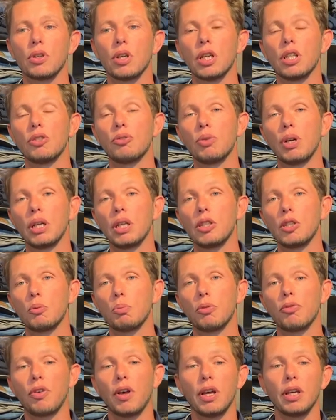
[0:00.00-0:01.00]
is ready to
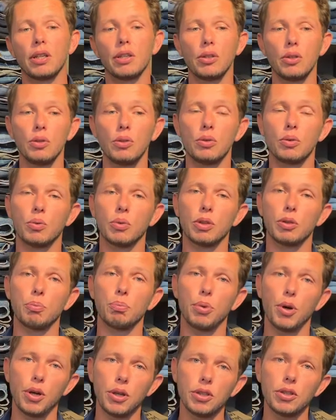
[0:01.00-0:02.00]
provide you with
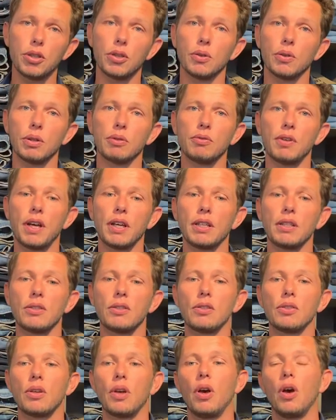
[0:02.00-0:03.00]
personal
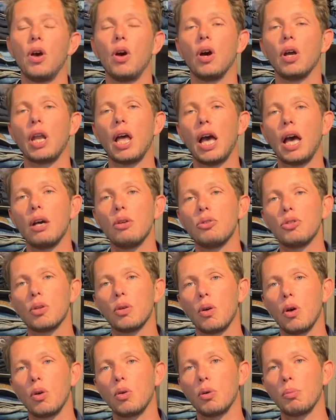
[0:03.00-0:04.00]
advice on how to
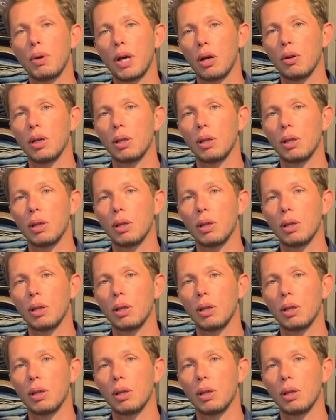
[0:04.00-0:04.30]
go about